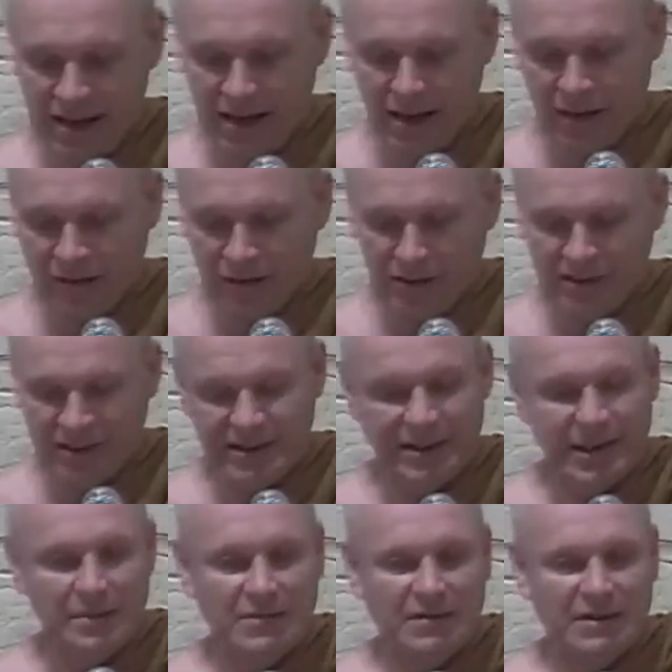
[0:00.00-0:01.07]
Of course, it
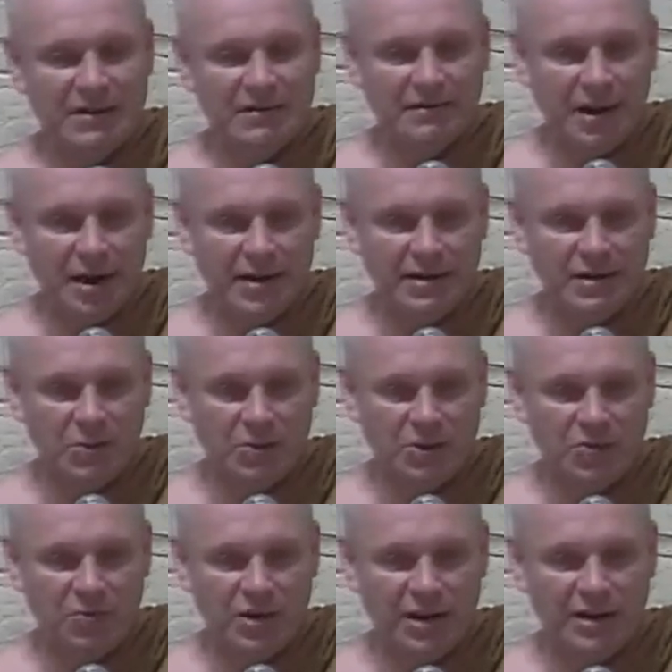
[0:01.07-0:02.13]
seems very fast when
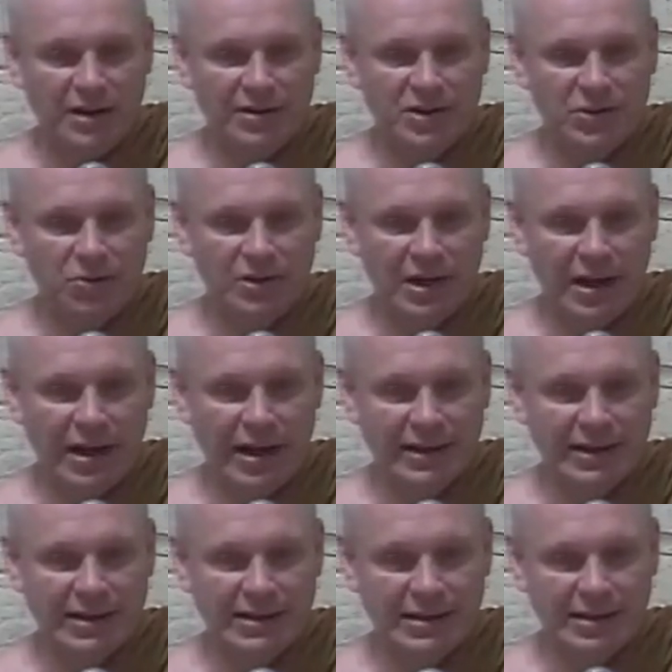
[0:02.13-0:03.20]
you read it in a sutta like
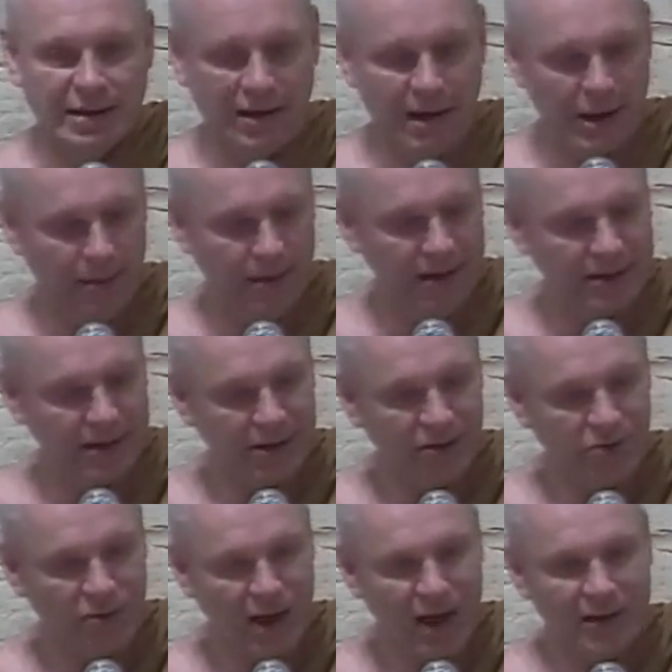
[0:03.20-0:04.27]
this, but it's a
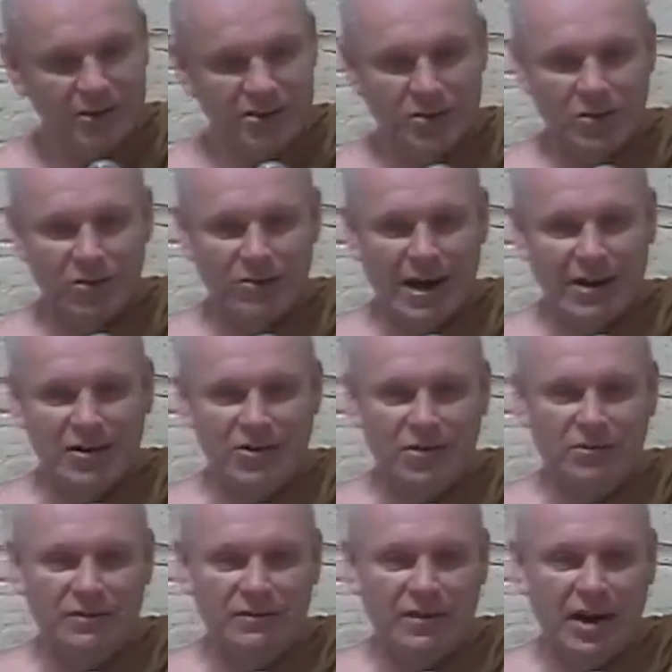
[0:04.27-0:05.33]
gradual
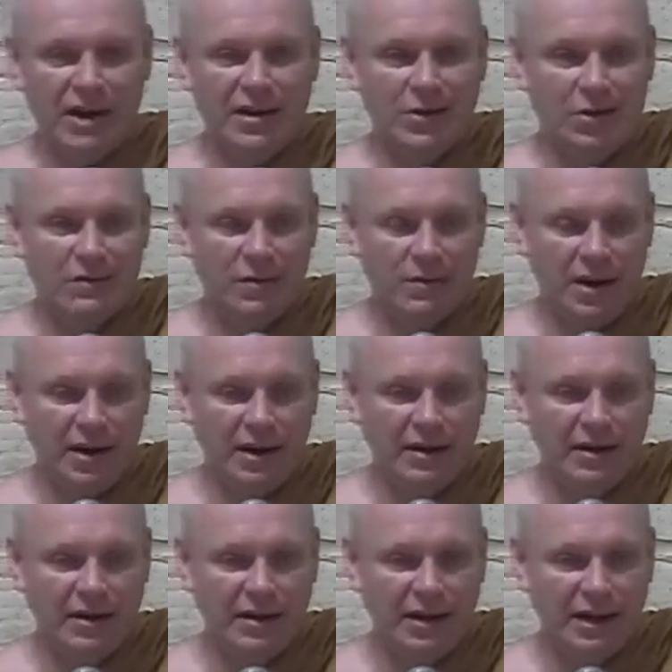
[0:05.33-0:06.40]
refining of the
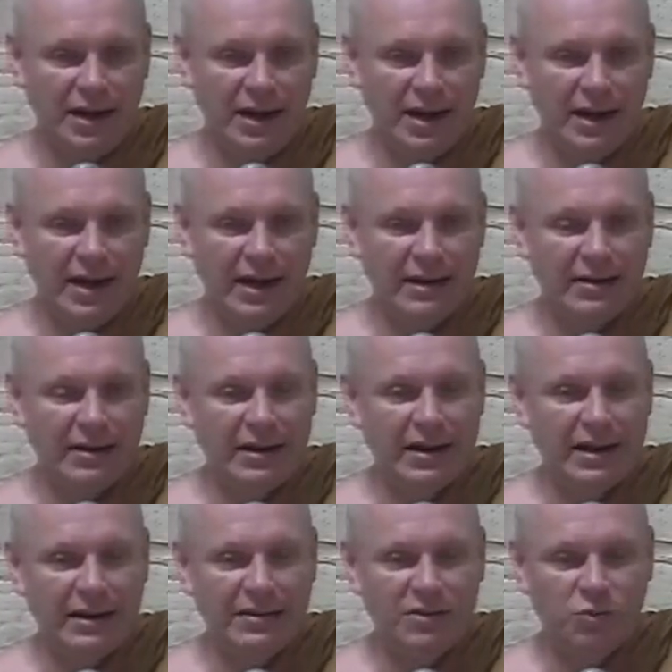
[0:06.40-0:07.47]
mind. And
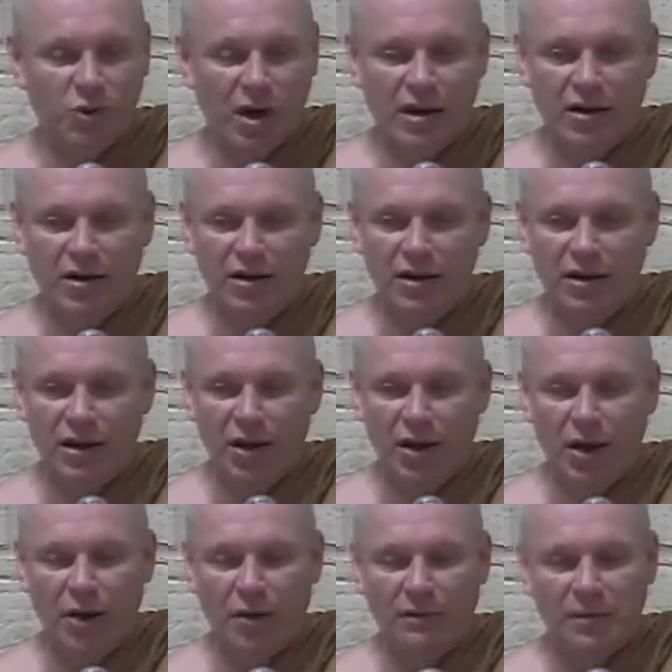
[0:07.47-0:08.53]
it is one
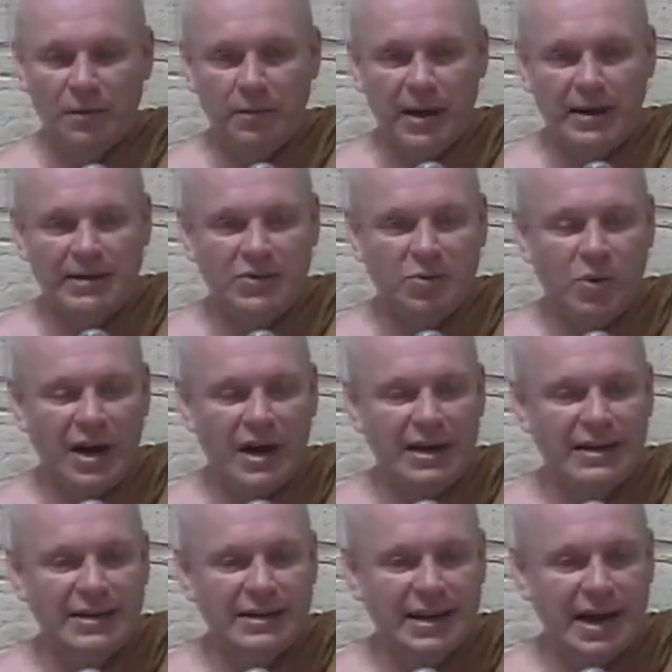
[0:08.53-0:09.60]
of the best
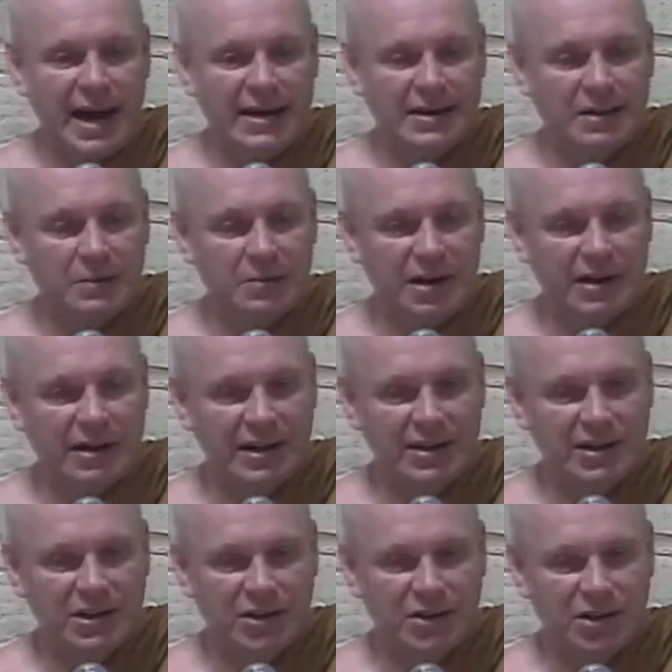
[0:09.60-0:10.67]
ways as a
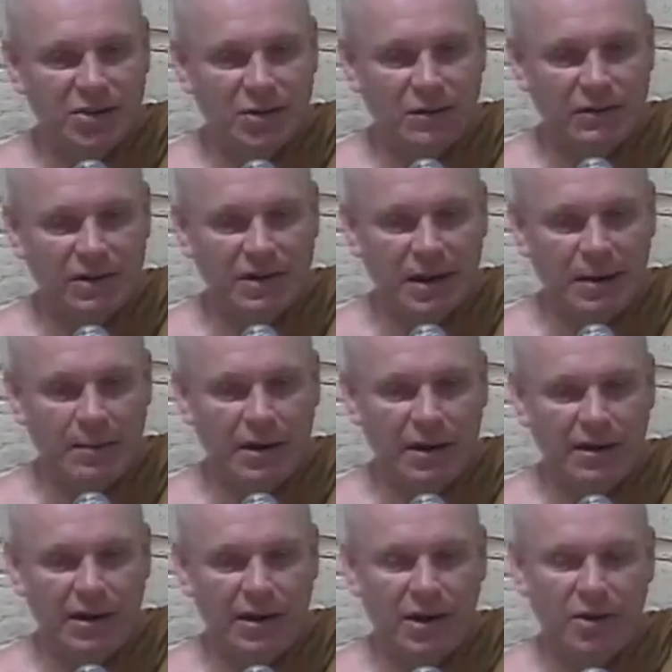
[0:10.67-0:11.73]
practitioner of the
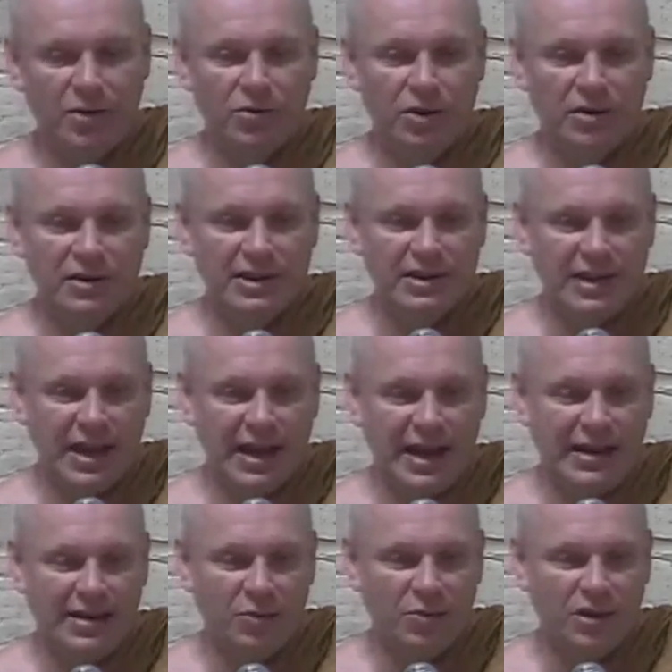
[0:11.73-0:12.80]
Dhamma to
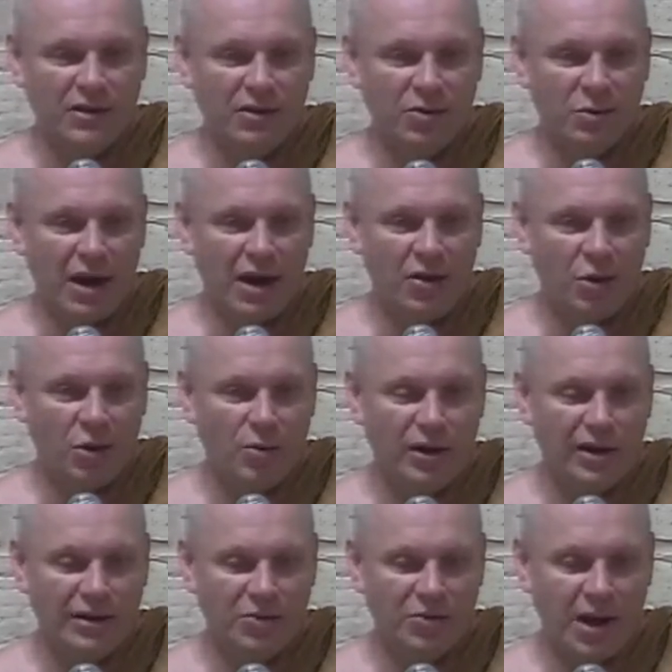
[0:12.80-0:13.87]
understand whether you are going
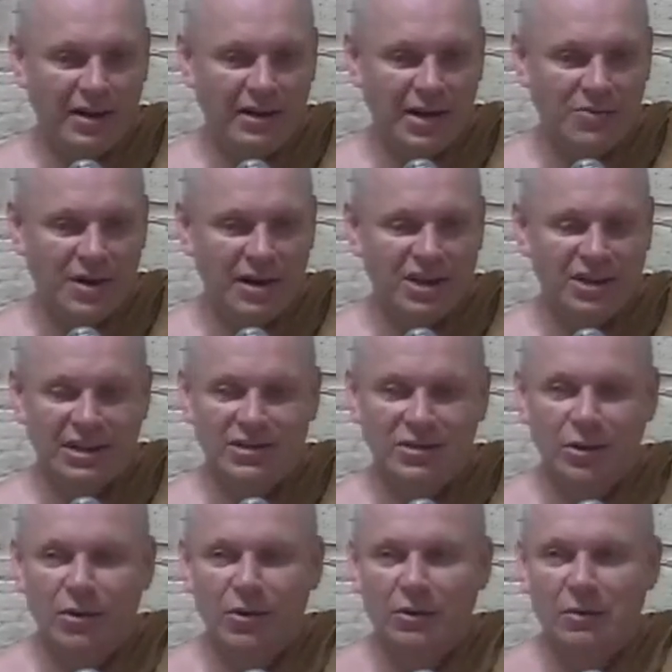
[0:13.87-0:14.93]
in the right direction is
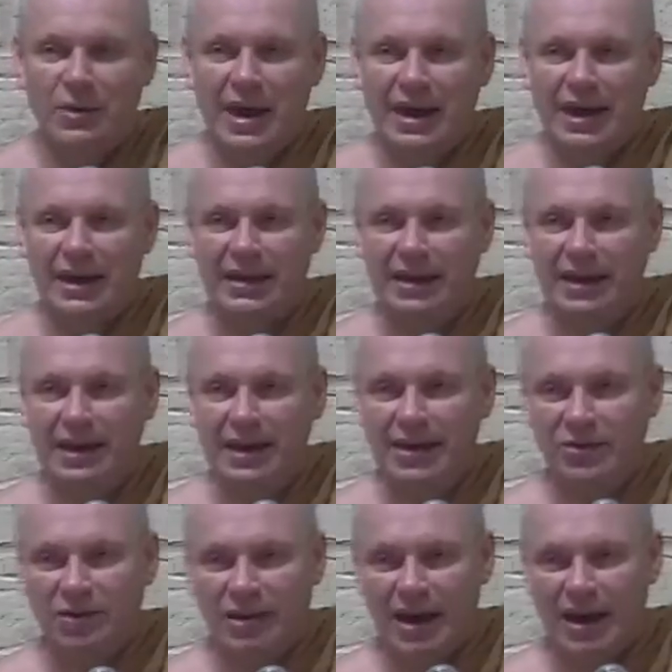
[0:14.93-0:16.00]
to look back in
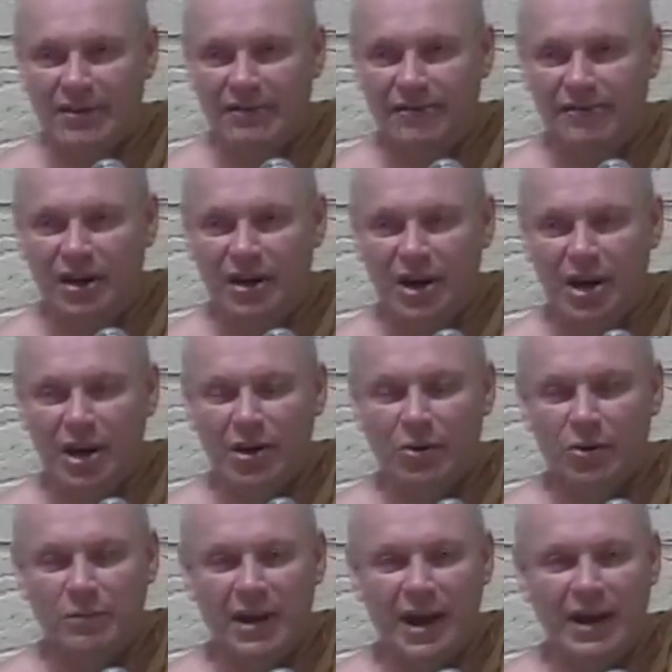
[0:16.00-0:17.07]
your life.
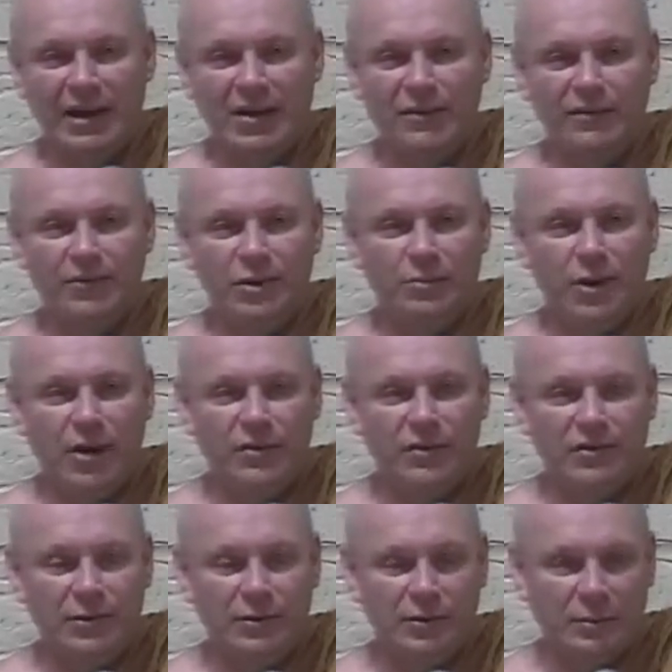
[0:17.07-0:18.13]
Look back a few
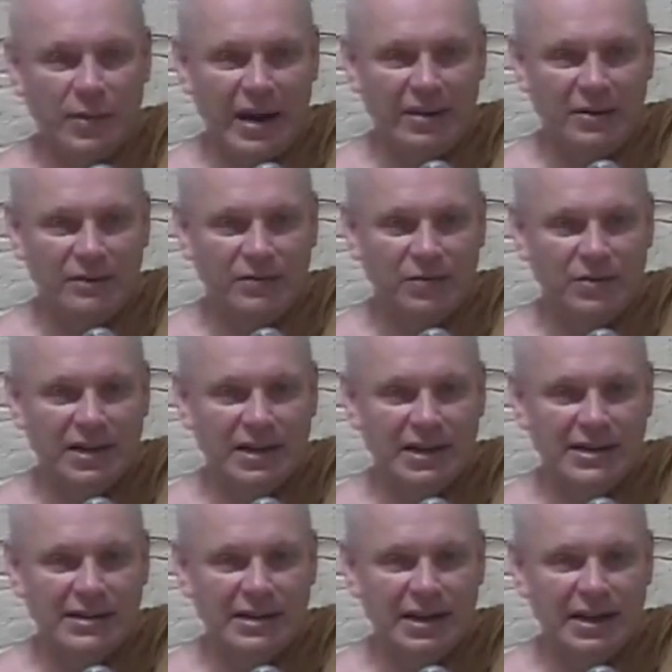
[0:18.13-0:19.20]
months, look back a few
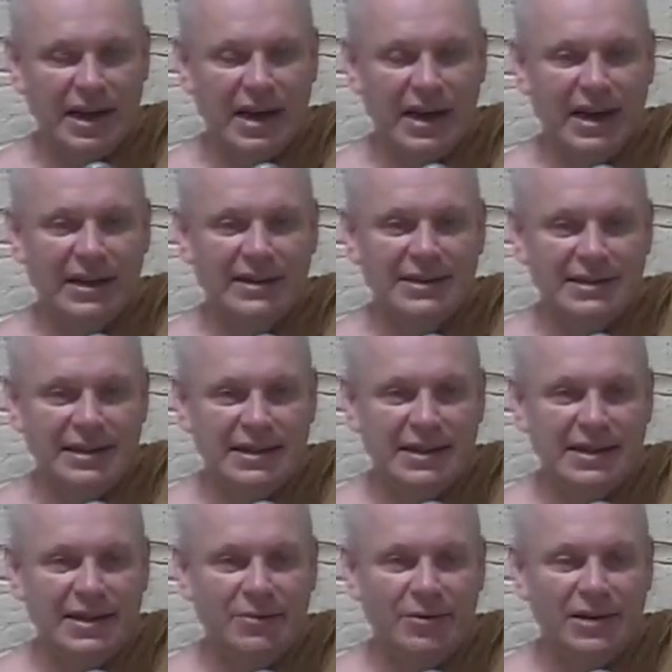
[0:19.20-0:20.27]
years, and
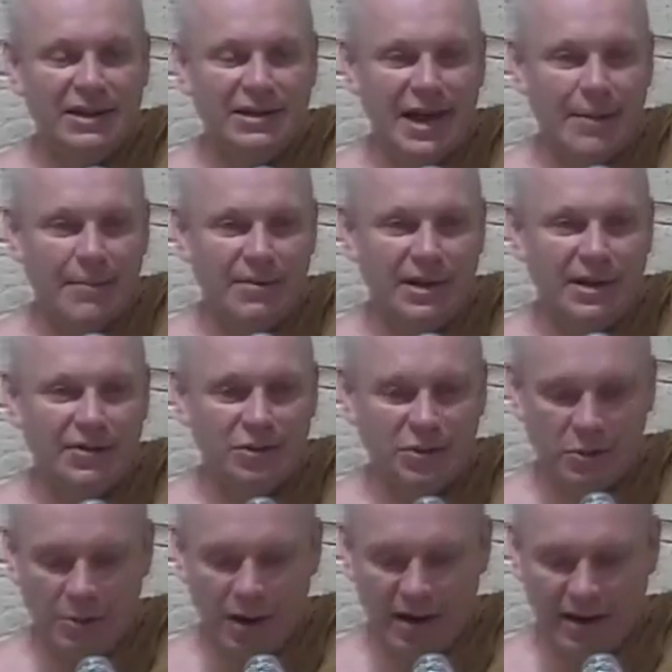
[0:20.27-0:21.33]
see what is happening to
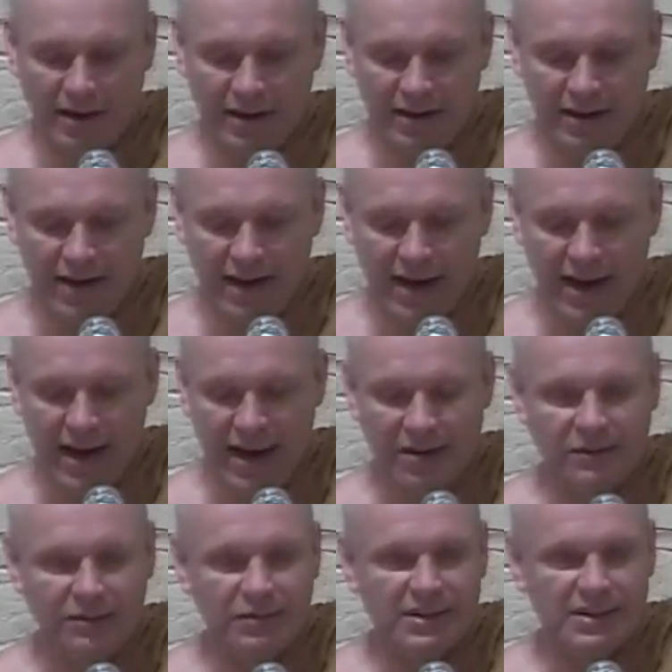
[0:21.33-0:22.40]
your mind. And
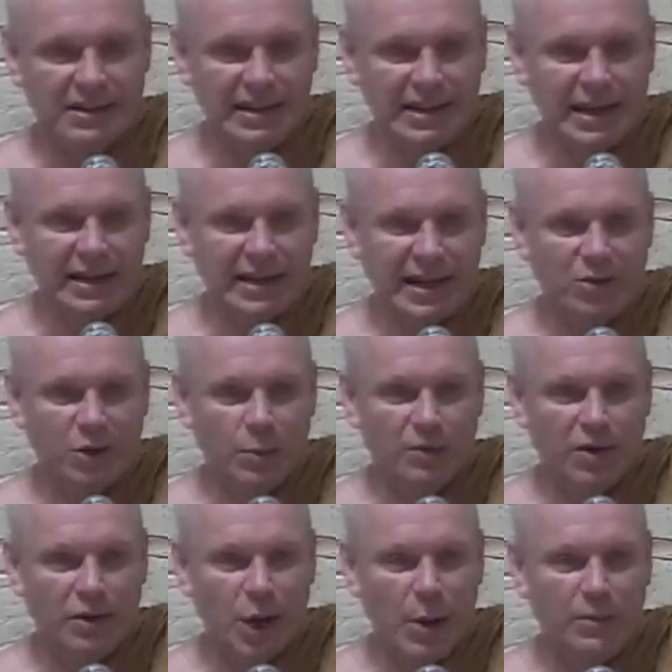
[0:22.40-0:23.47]
if you see that you're
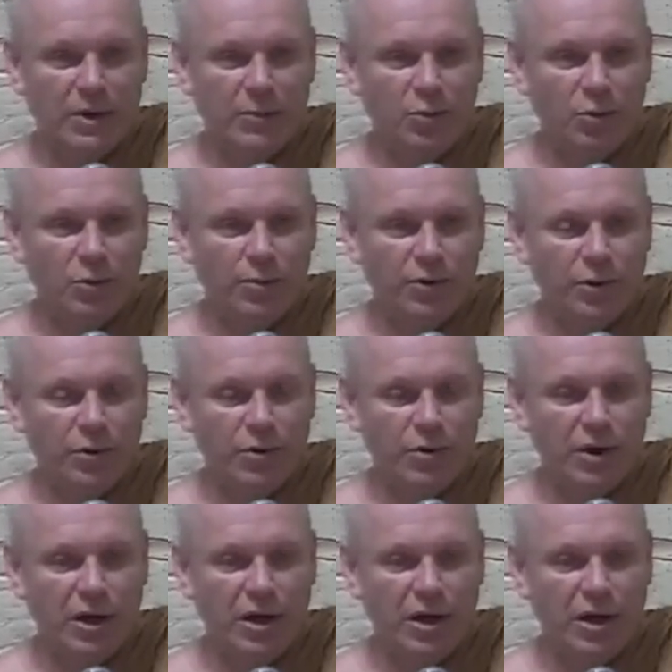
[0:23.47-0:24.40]
becoming more pure,